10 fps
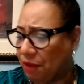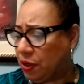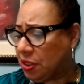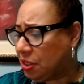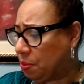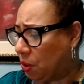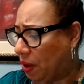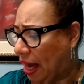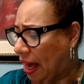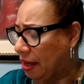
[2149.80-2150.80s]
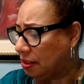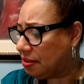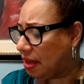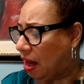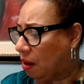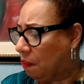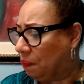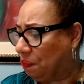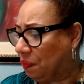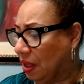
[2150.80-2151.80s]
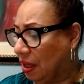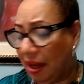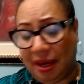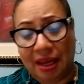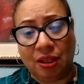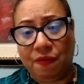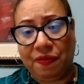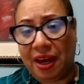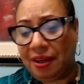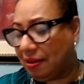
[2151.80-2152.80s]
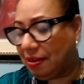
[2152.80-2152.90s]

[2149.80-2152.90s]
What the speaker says: first of all, and I love that